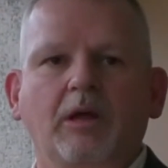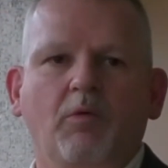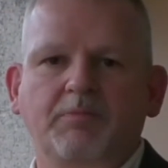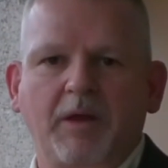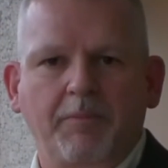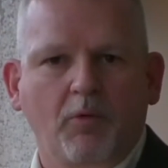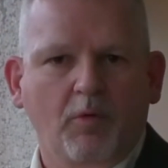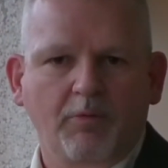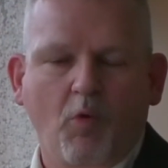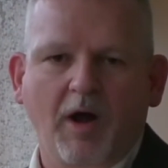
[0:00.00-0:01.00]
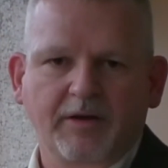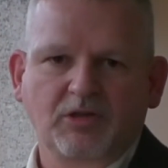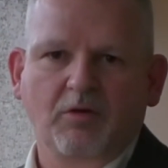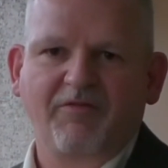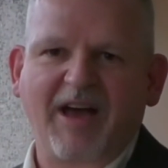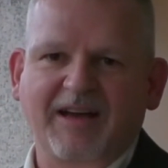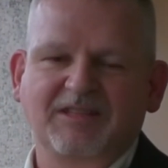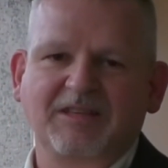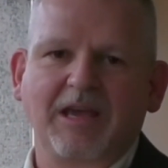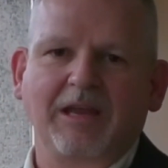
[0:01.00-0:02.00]
when people would want to do a
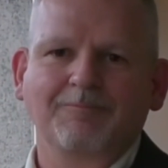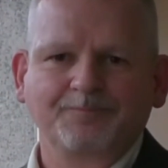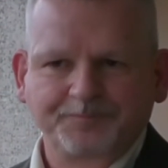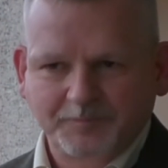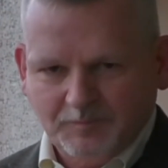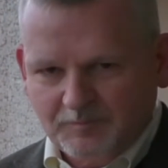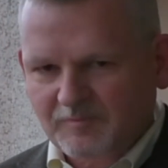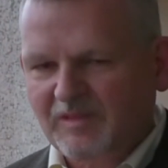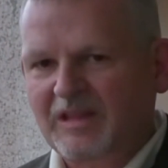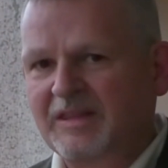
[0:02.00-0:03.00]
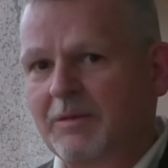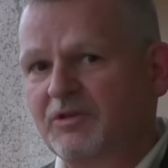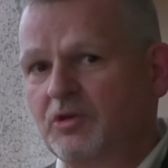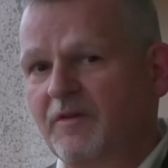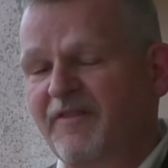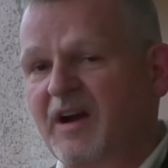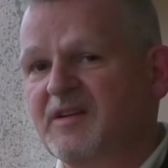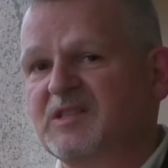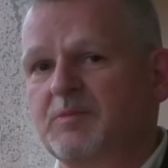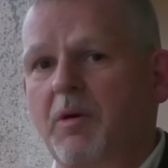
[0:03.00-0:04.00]
vaccine, they would do a
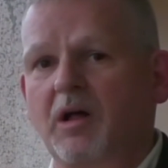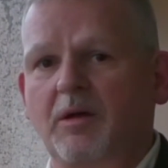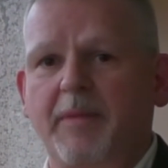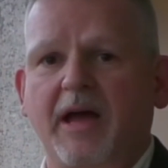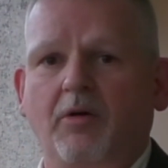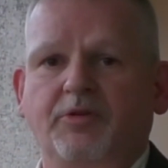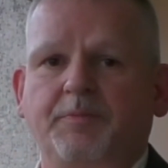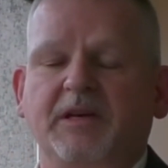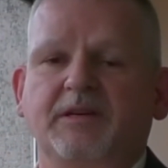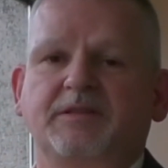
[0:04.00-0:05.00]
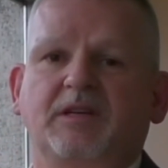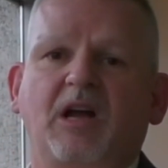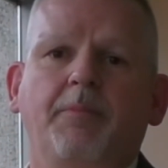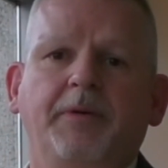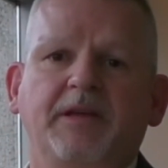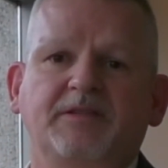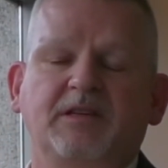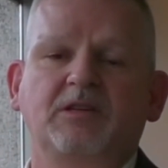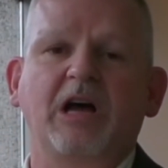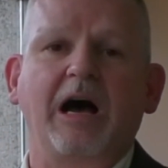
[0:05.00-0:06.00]
very small amount because the companies
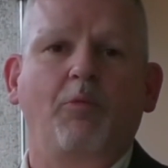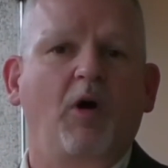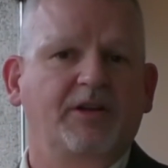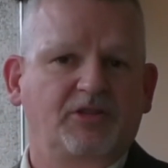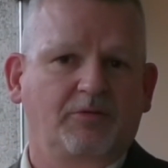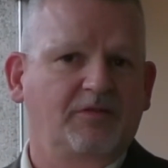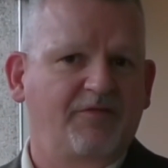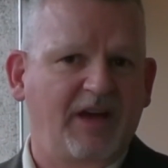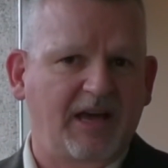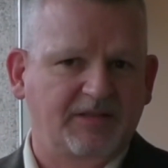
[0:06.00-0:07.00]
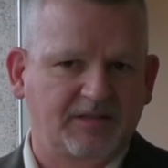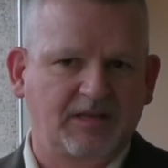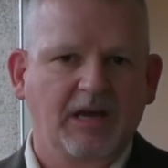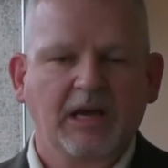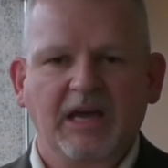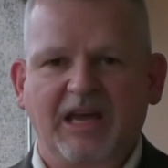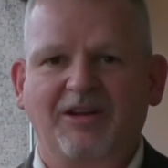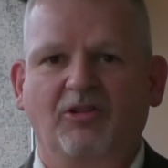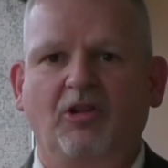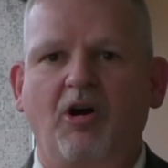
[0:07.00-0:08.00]
did not want to invest in
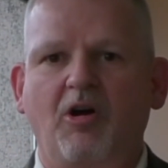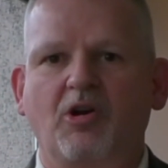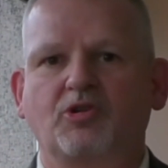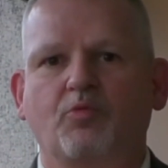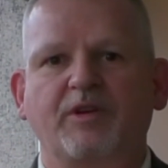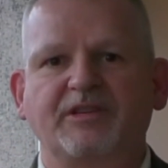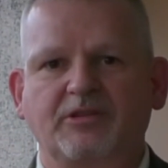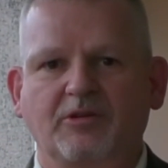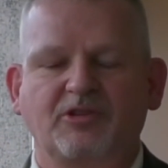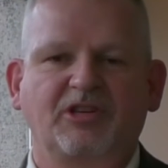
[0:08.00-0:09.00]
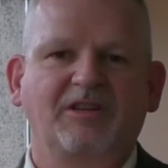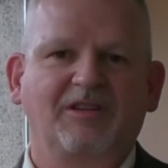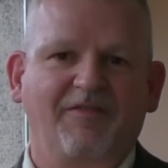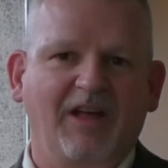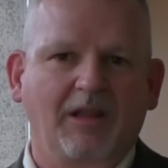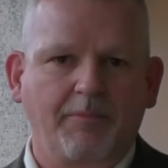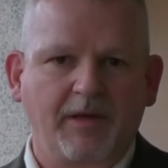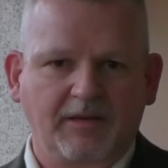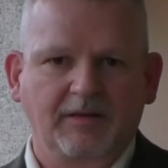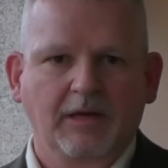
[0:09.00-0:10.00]
a large research and development